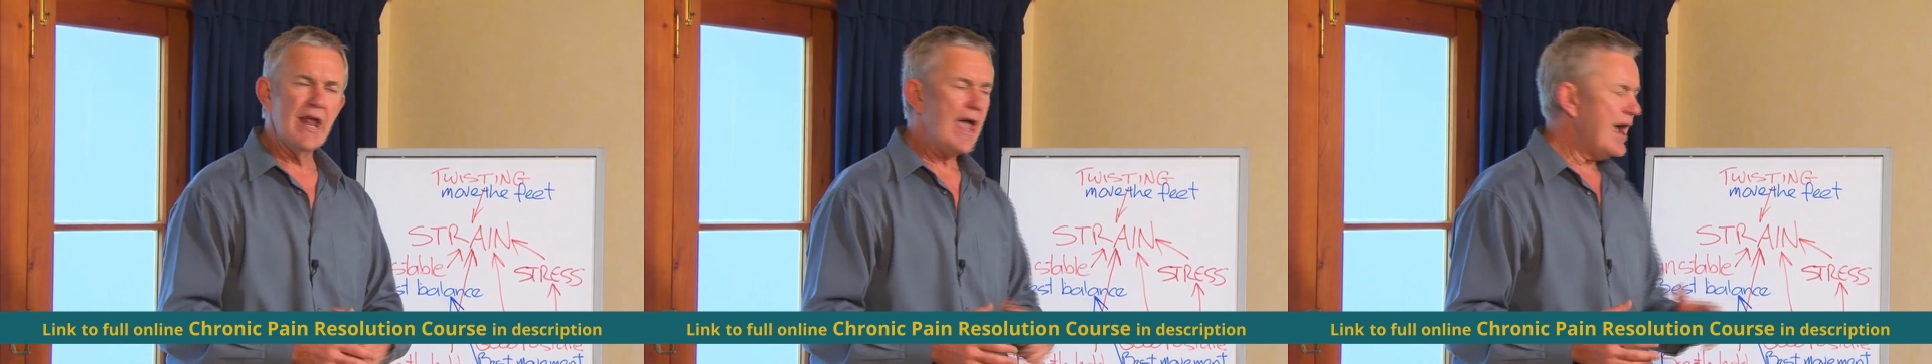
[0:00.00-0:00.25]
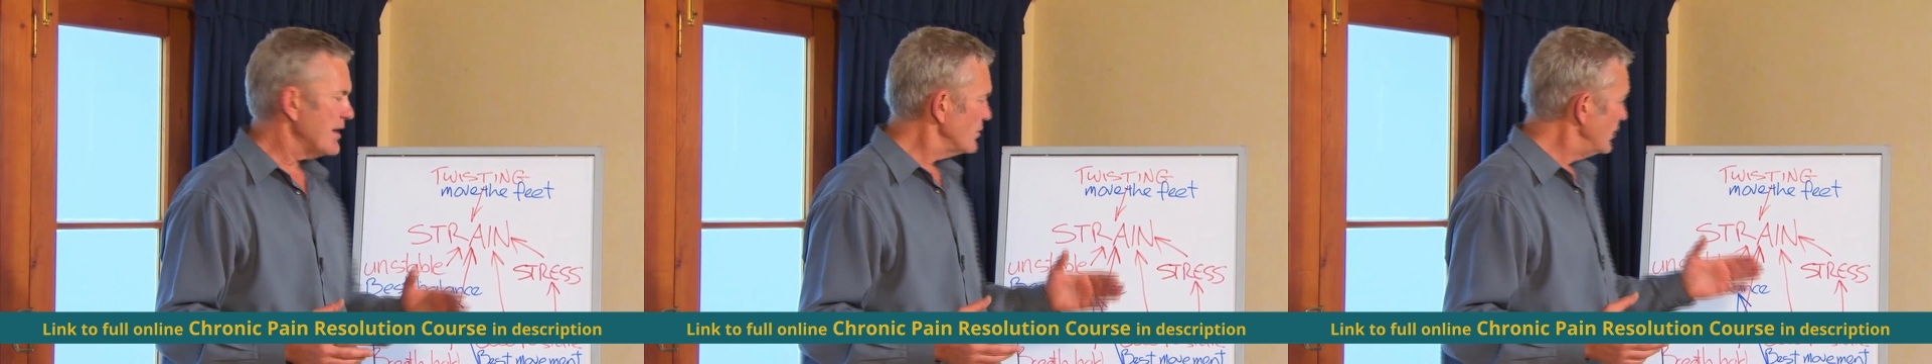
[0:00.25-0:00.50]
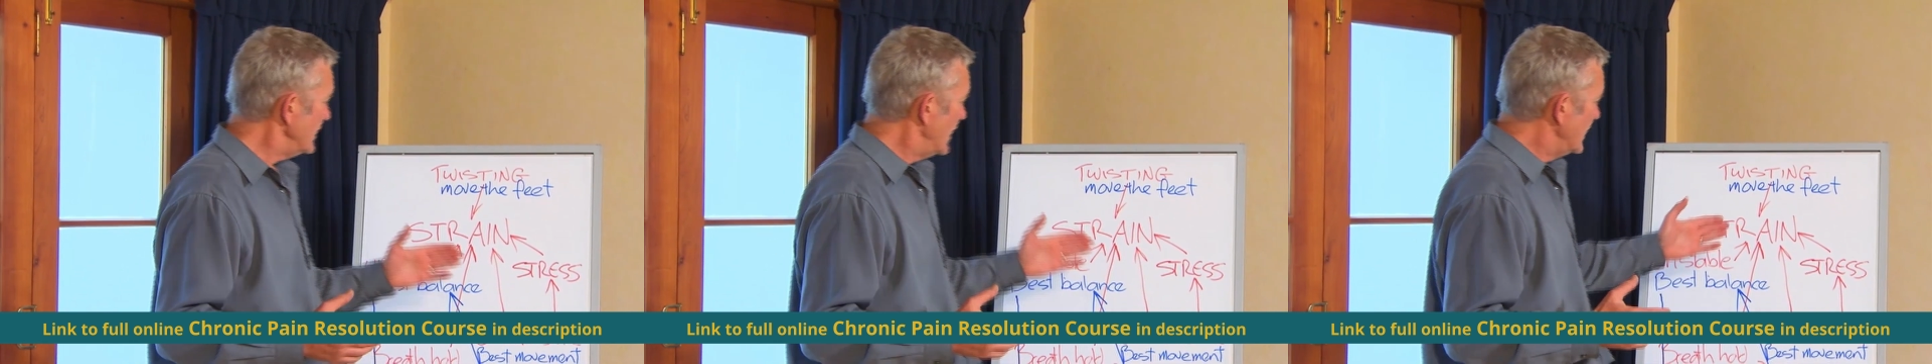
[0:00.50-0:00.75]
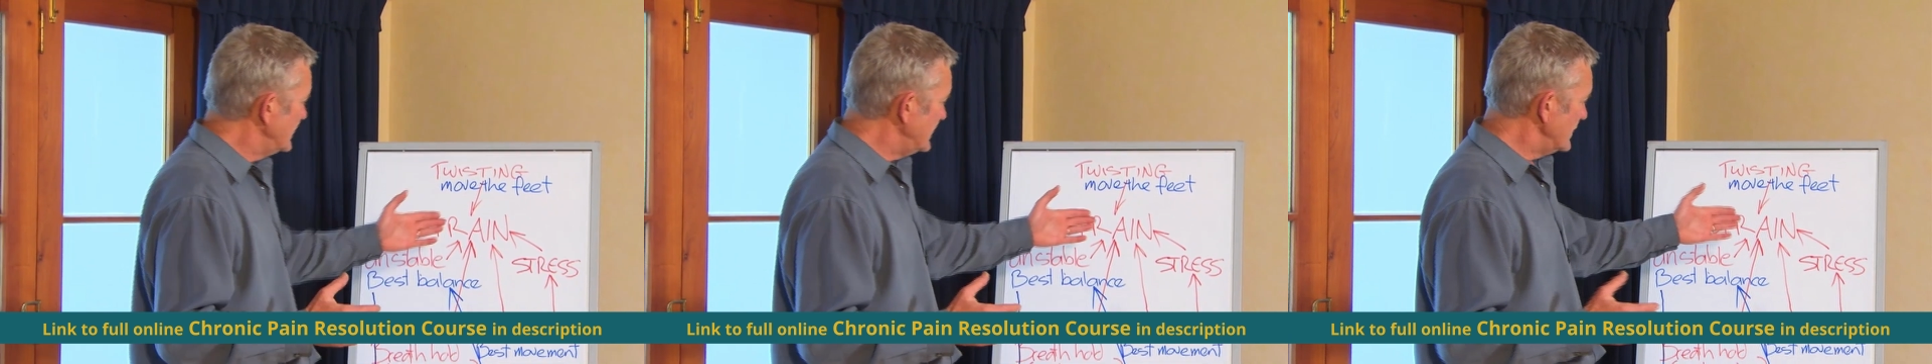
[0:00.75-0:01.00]
How do we
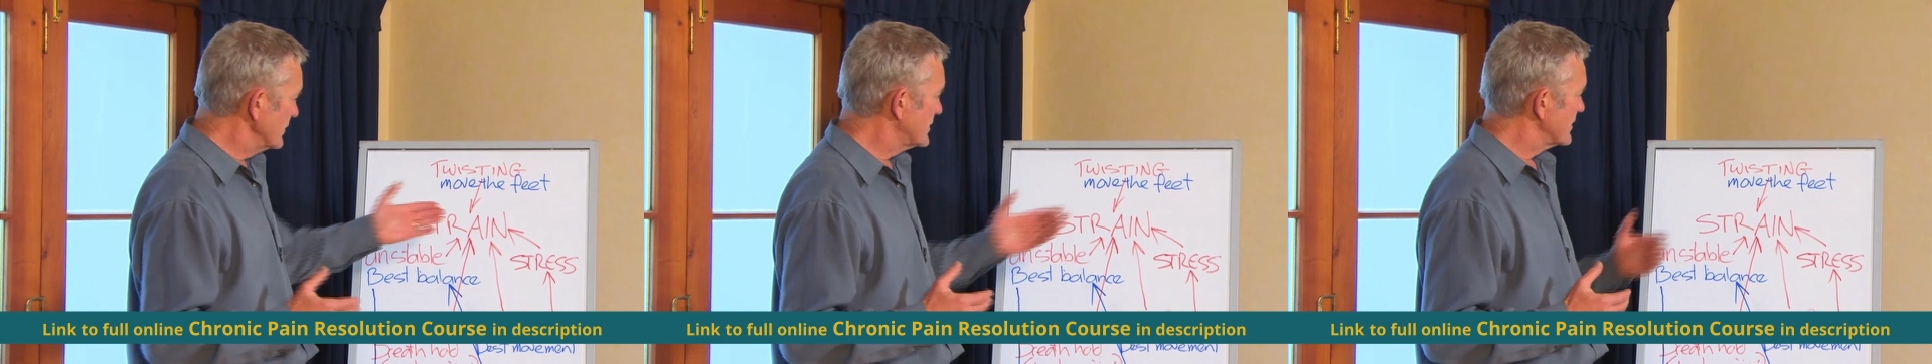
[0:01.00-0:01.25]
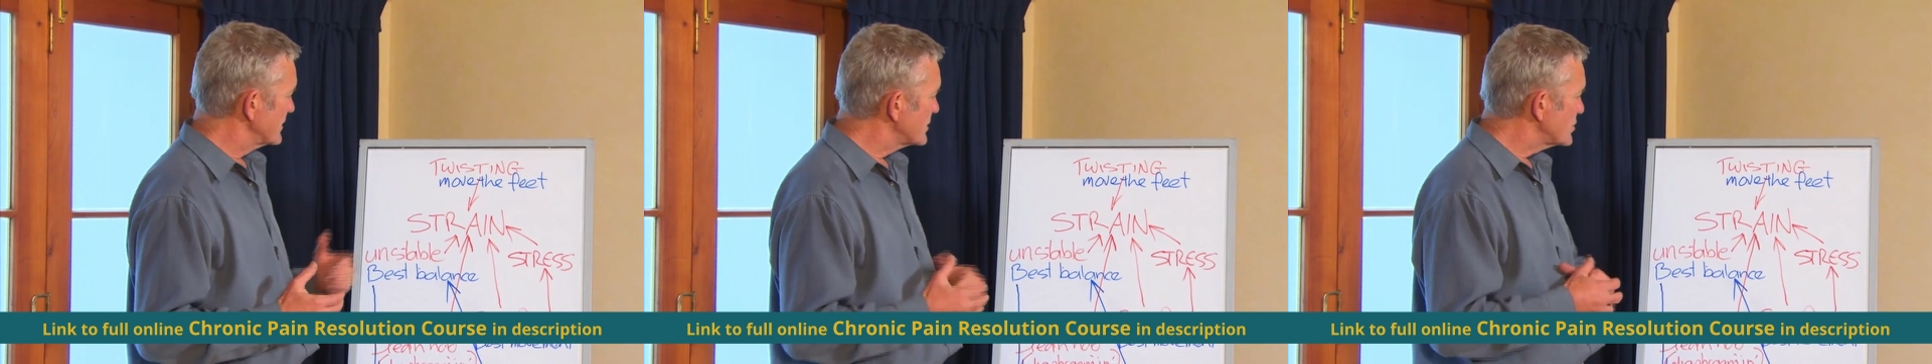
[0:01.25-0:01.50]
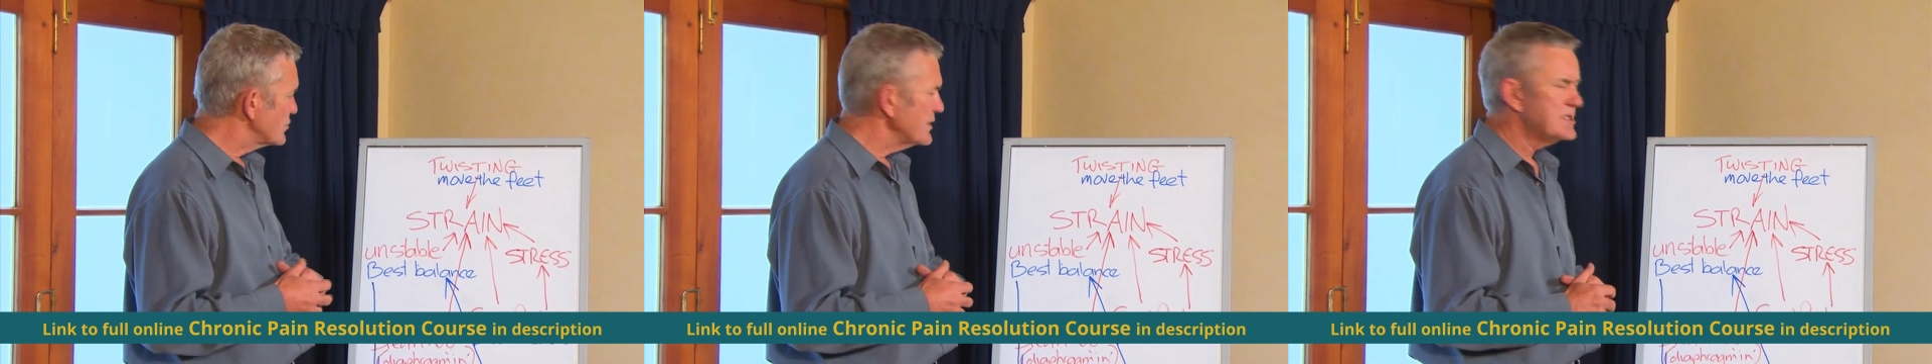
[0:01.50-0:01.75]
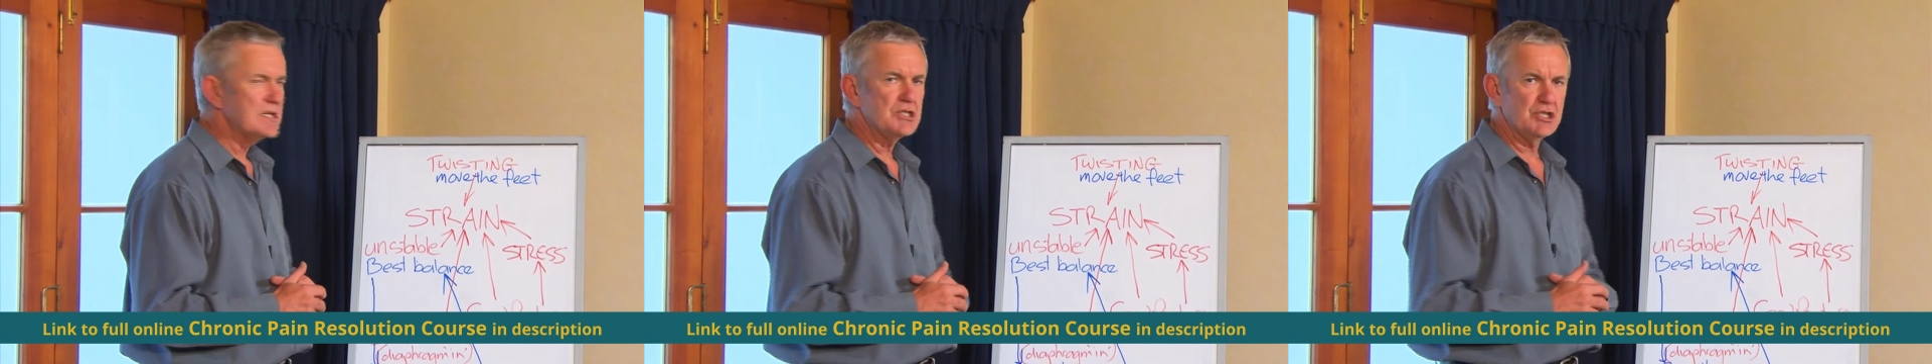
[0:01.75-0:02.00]
deal to the
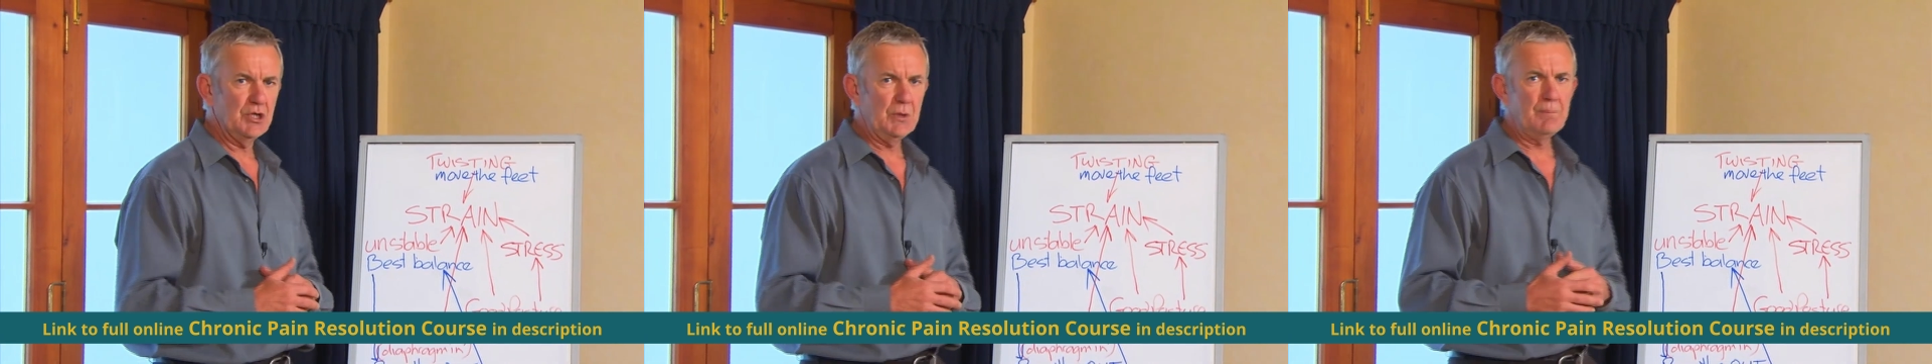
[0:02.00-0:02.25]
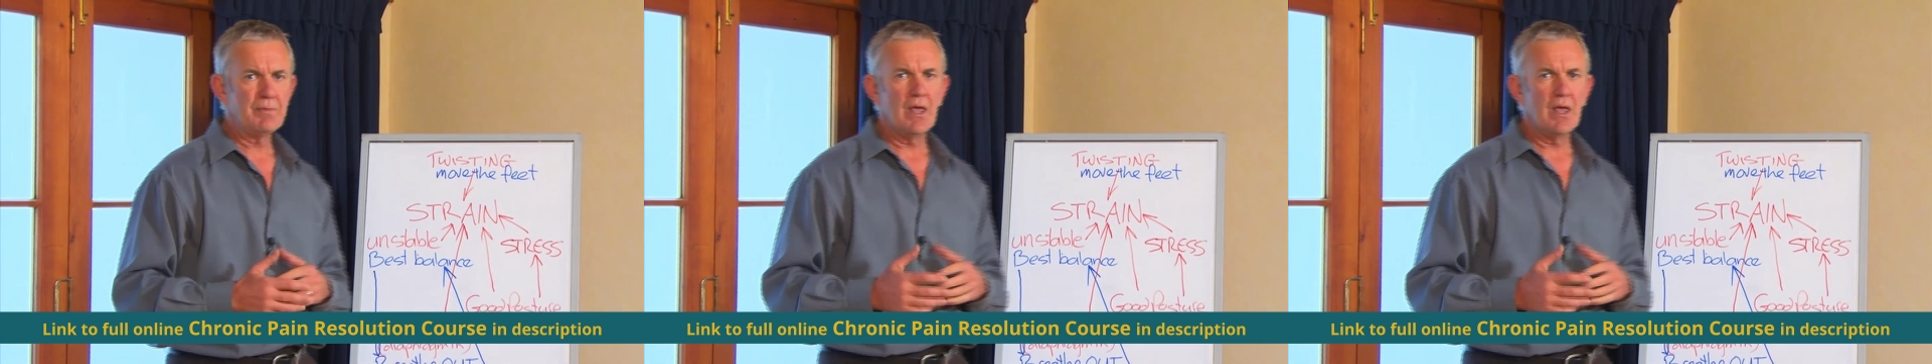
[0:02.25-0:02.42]
stress issue?